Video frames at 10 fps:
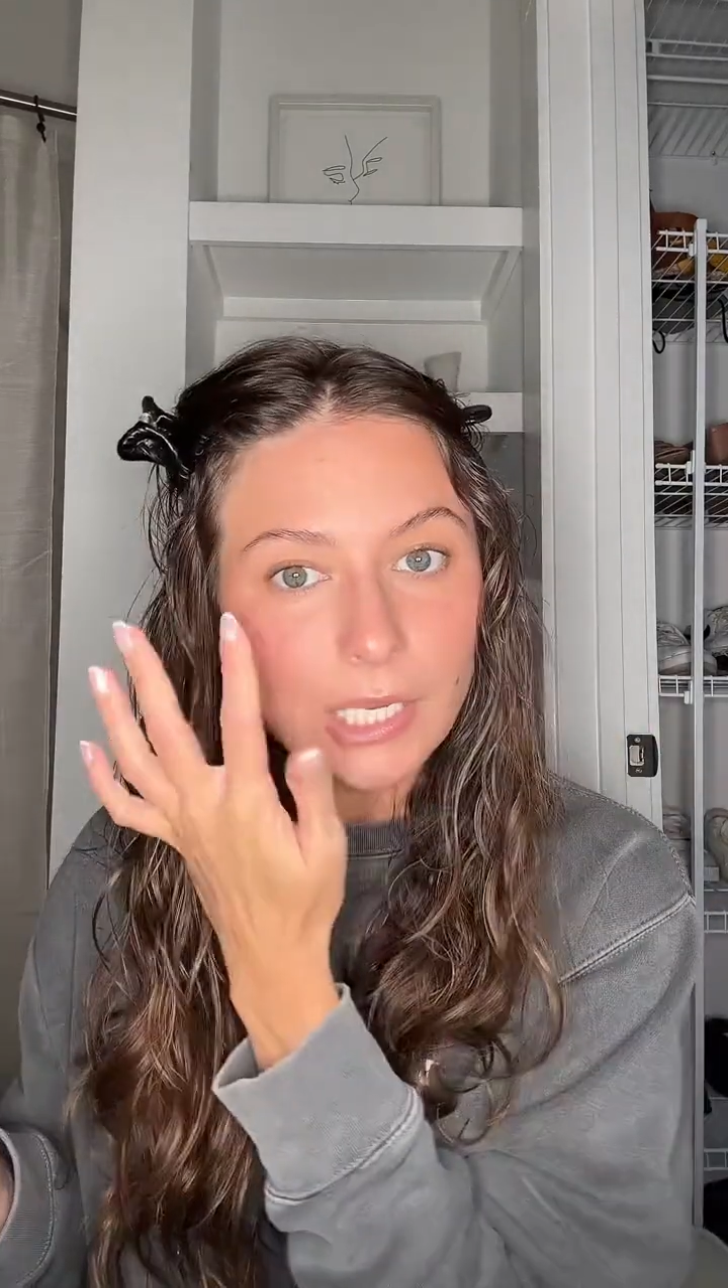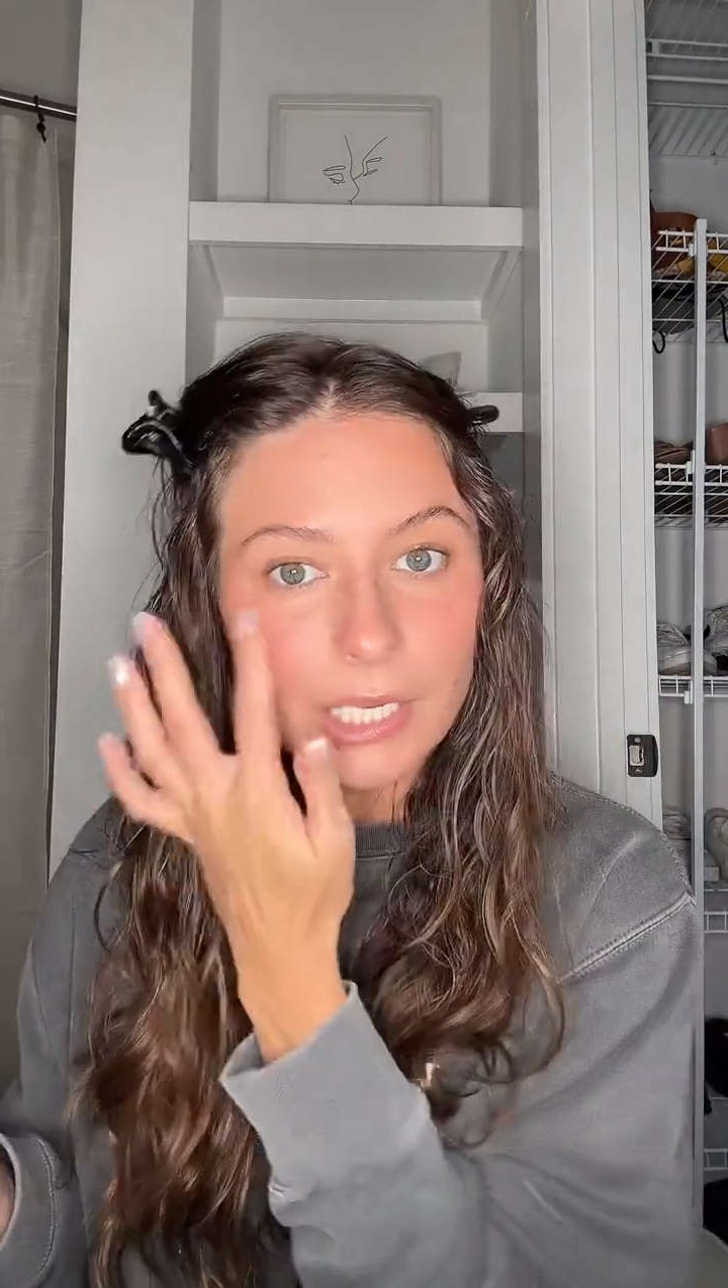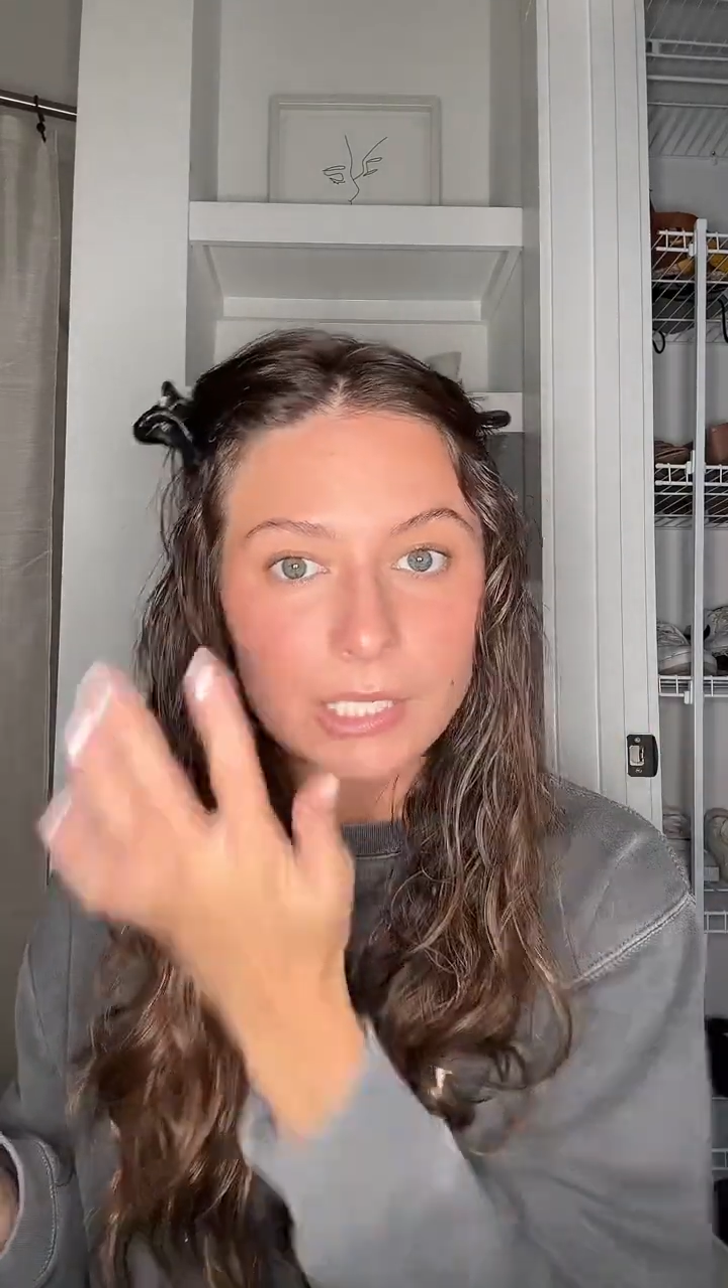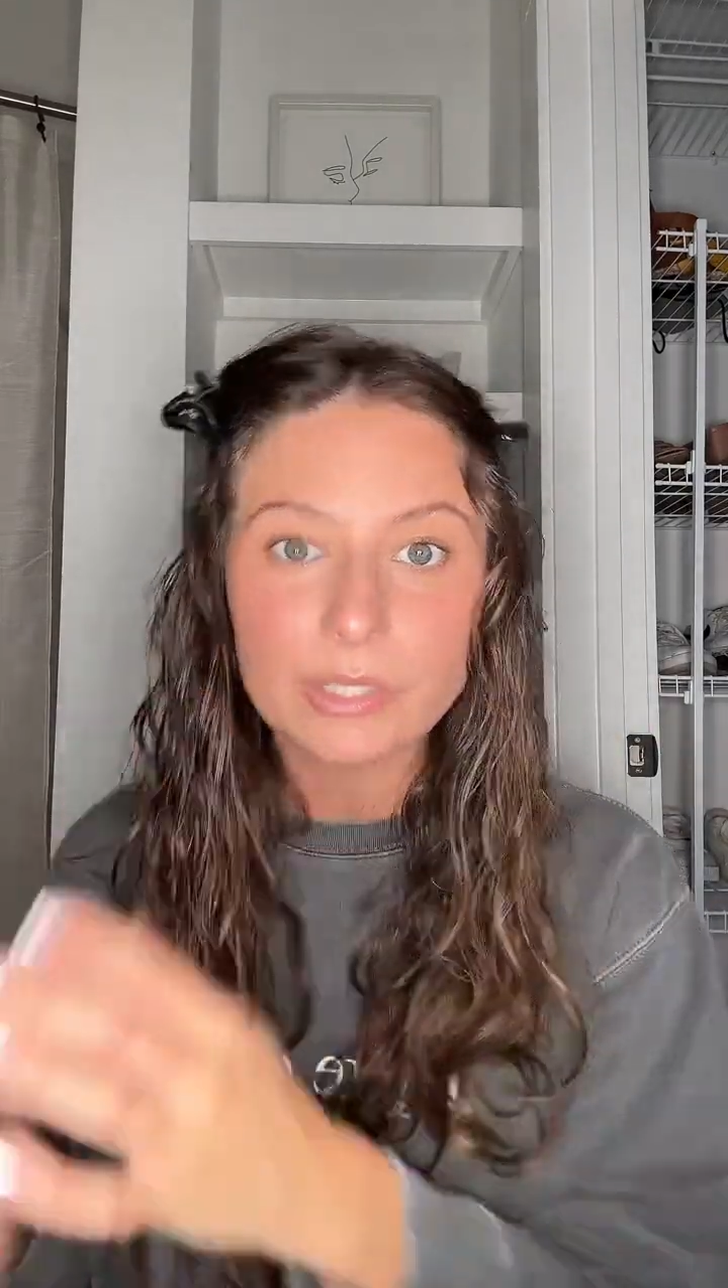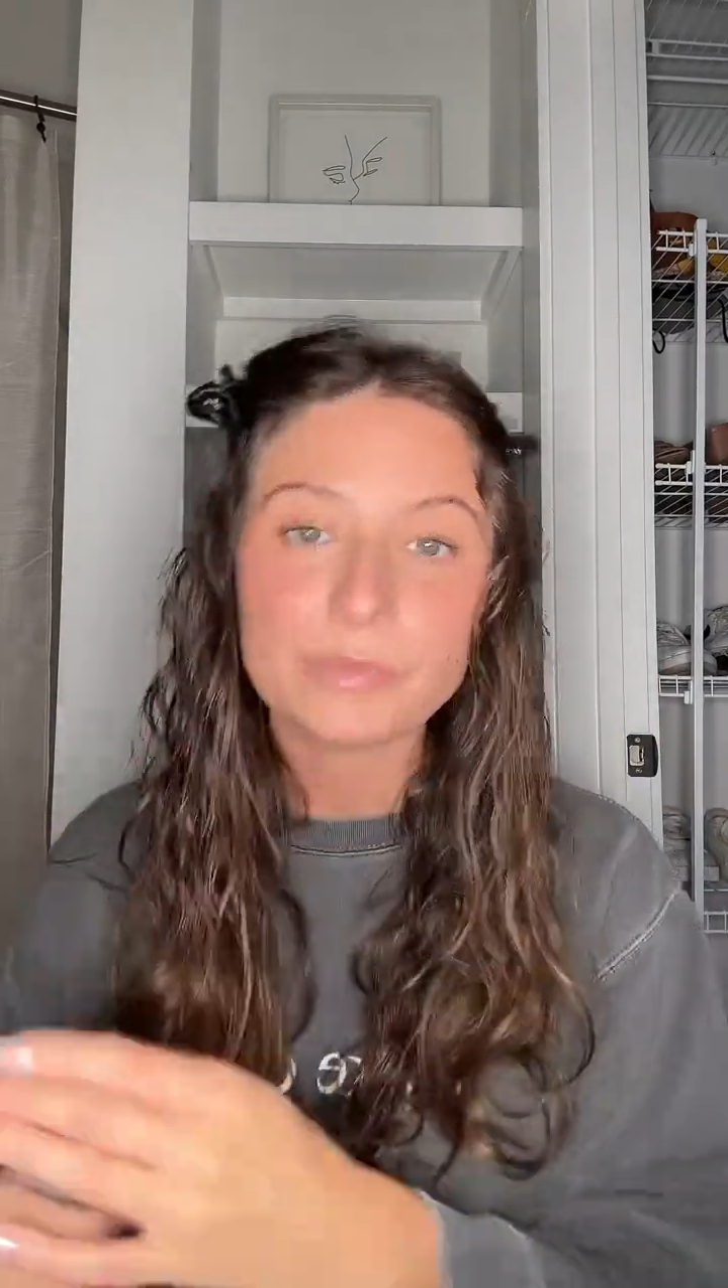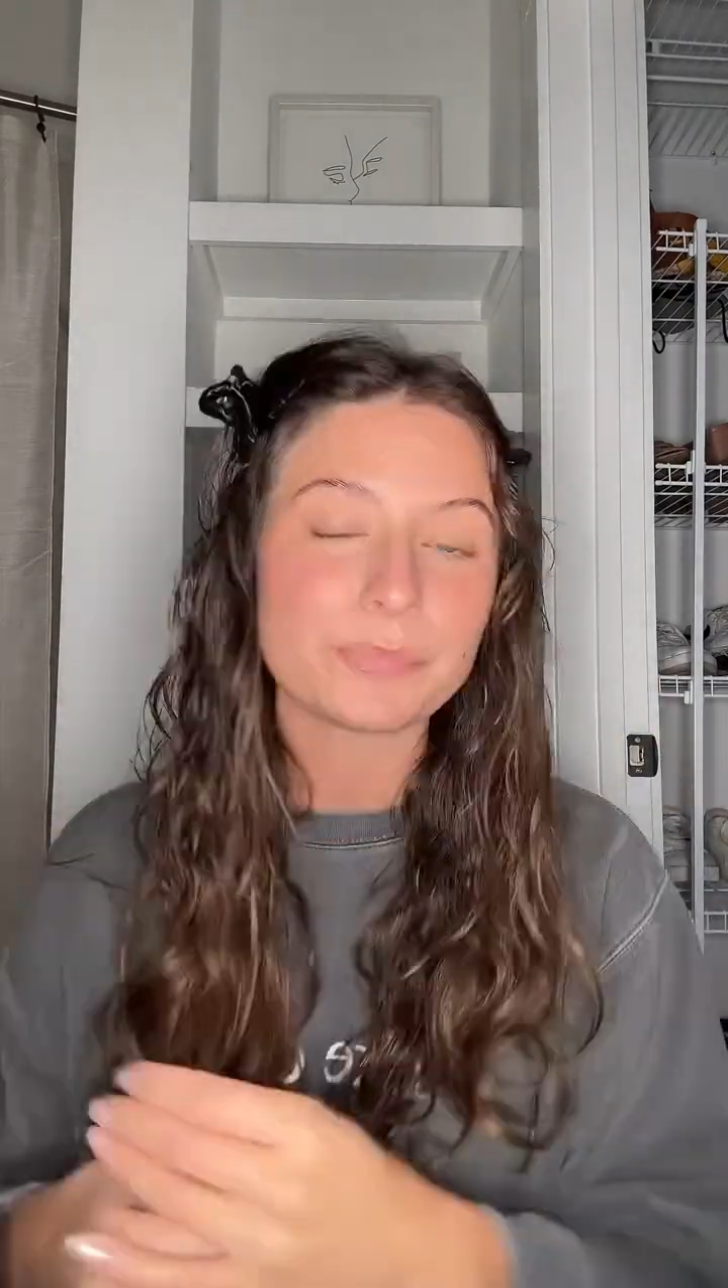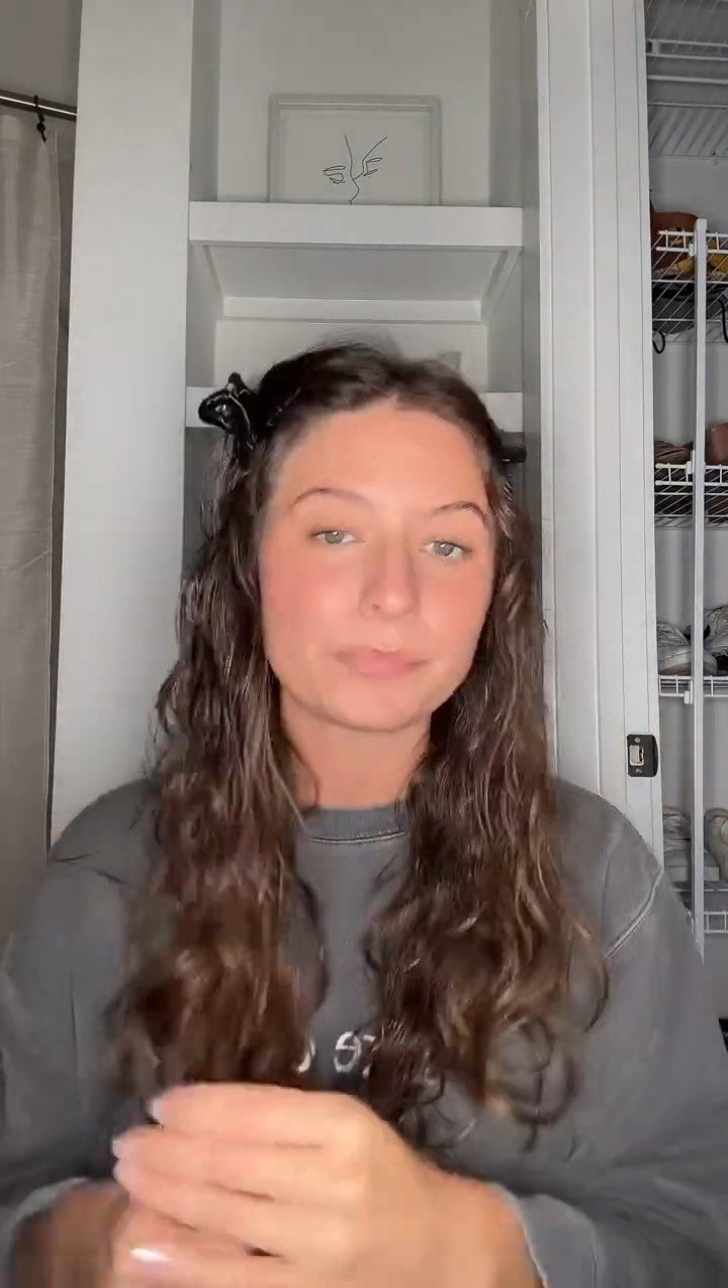And